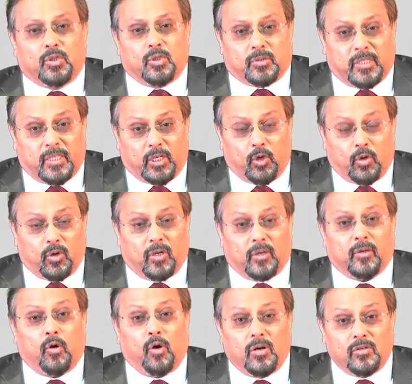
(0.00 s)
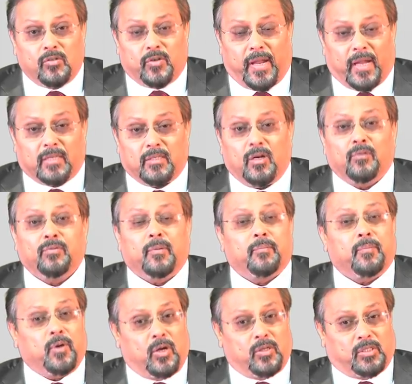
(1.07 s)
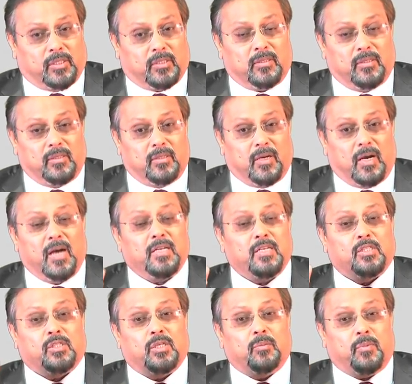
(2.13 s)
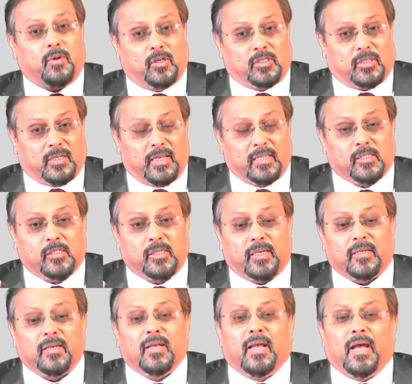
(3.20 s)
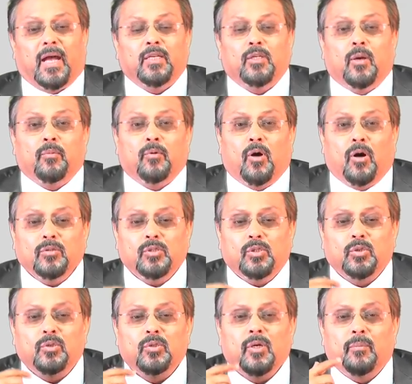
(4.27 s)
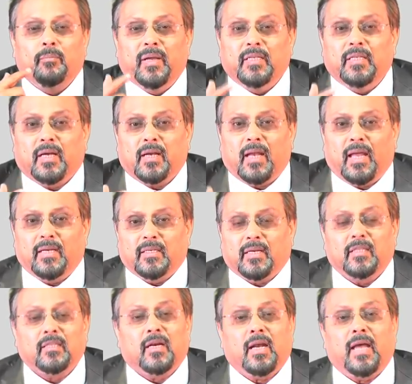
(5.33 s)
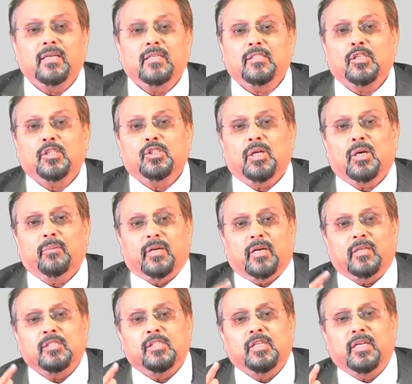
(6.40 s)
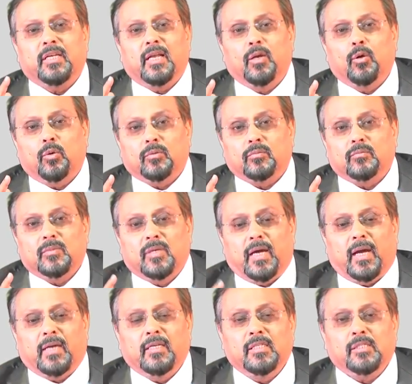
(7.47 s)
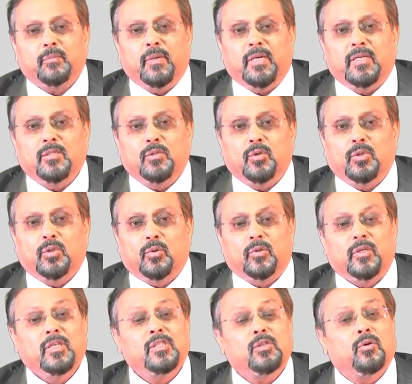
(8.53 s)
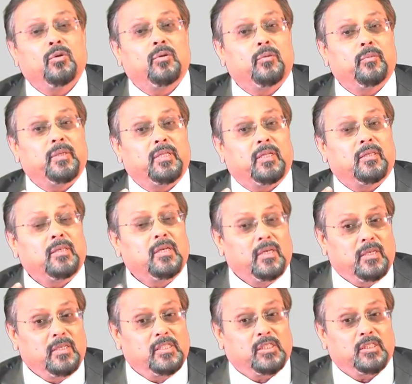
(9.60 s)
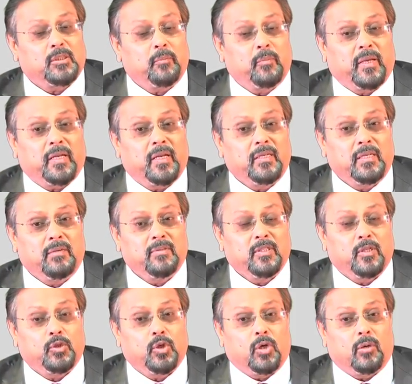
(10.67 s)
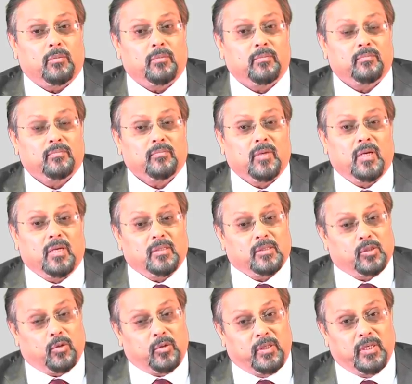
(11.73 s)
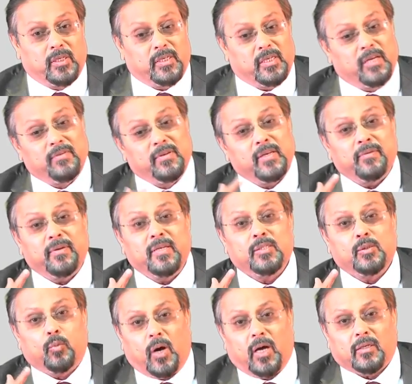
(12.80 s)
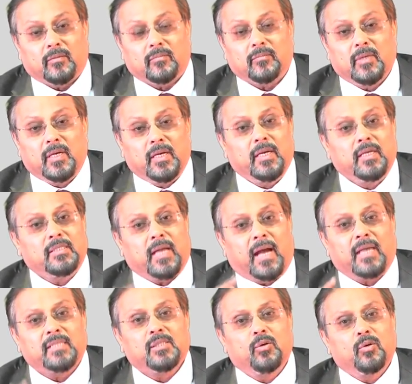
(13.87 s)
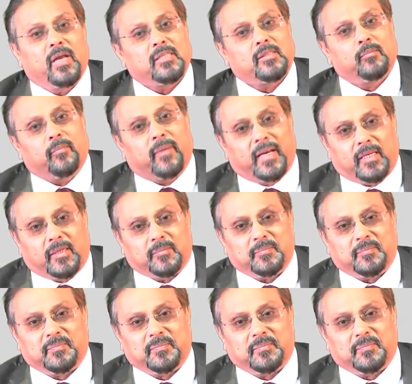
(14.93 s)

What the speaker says: secure a contract of a project, architectural project, let's say, and you have gone to meet the client, and the client is a chairman and sitting alone and he is speaking to you, he is going to be the decision maker and giving the job. So, here even if he is one, he is as good as many.